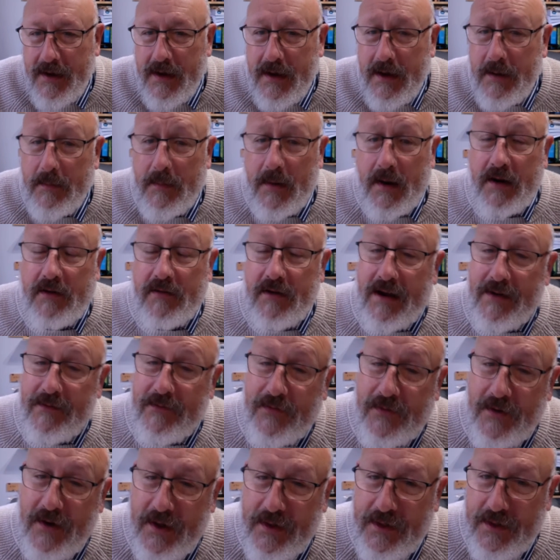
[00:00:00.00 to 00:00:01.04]
My
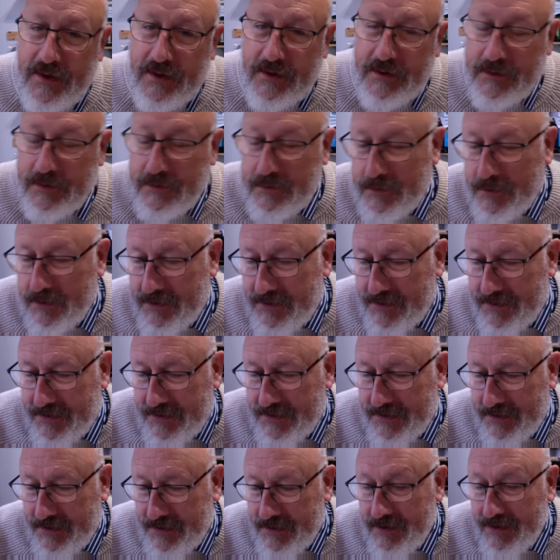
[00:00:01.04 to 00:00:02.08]
grandfather, who
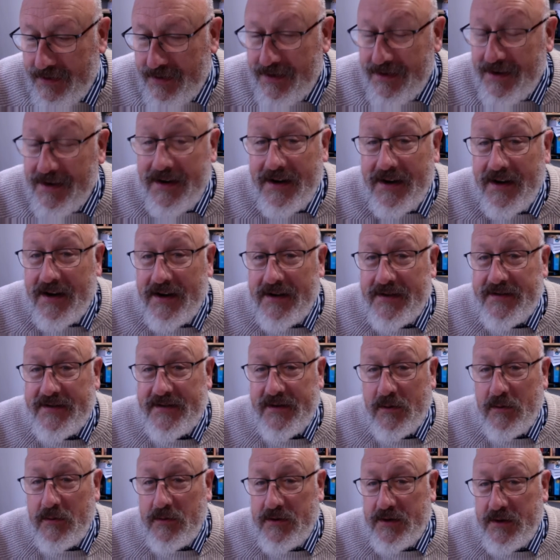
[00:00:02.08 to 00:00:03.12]
was a
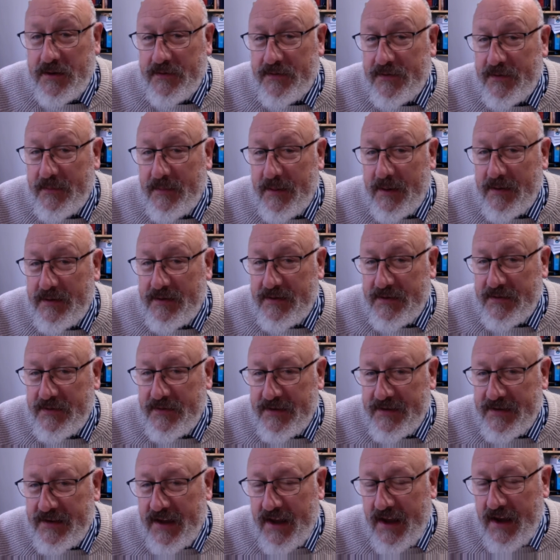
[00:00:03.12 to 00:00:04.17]
soldier for most of
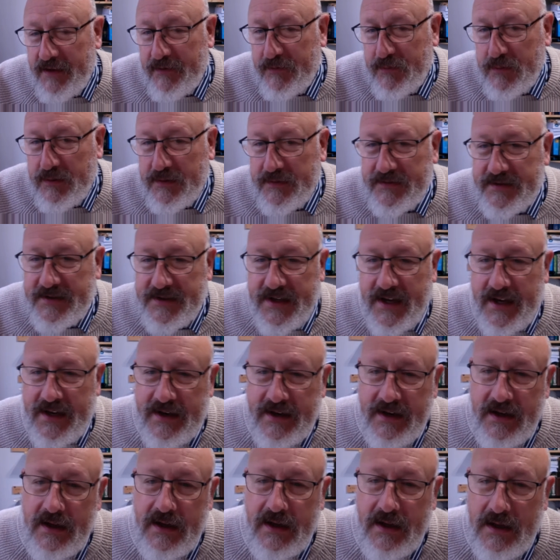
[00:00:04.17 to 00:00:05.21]
his life, would have said,
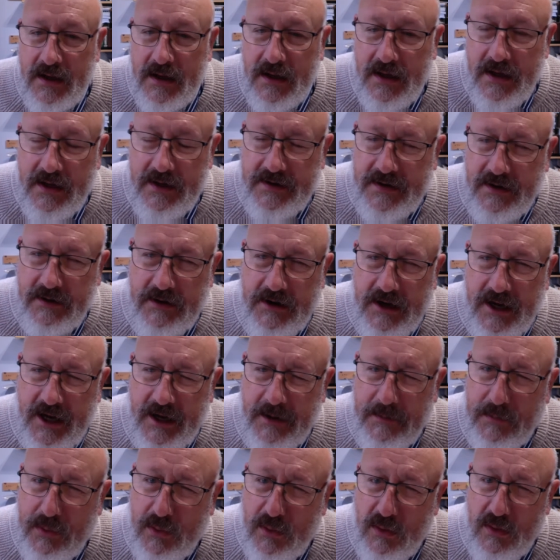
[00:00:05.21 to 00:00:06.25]
it's okay,
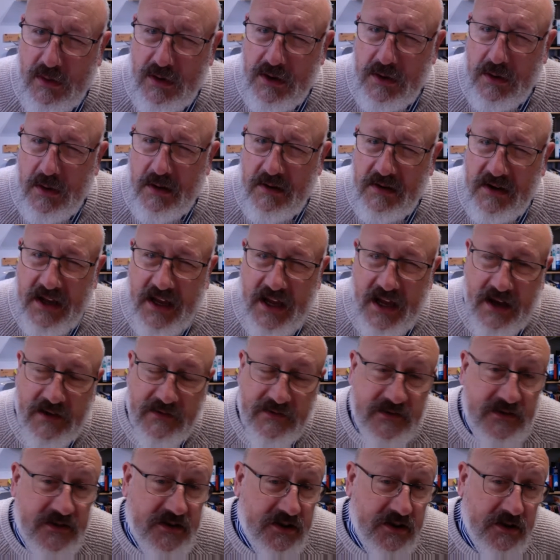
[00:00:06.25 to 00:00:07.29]
Paul, you only have
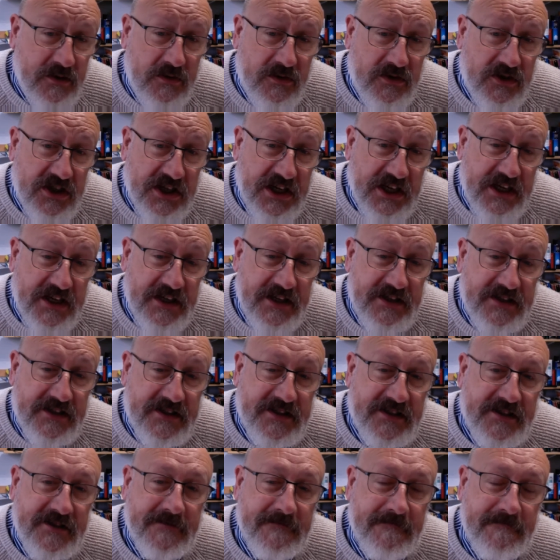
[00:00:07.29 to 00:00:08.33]
two
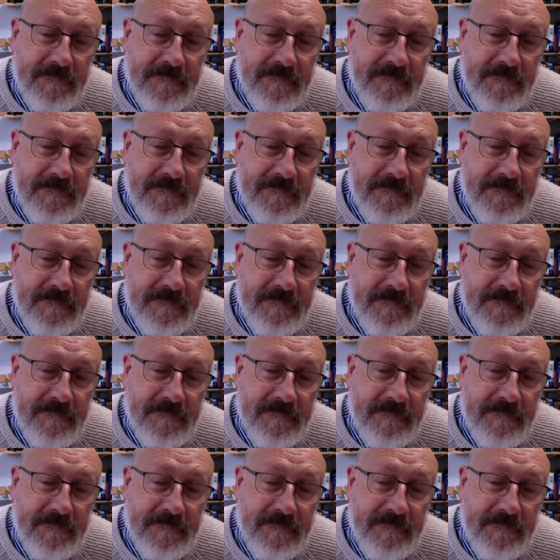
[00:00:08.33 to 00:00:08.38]
cheeks.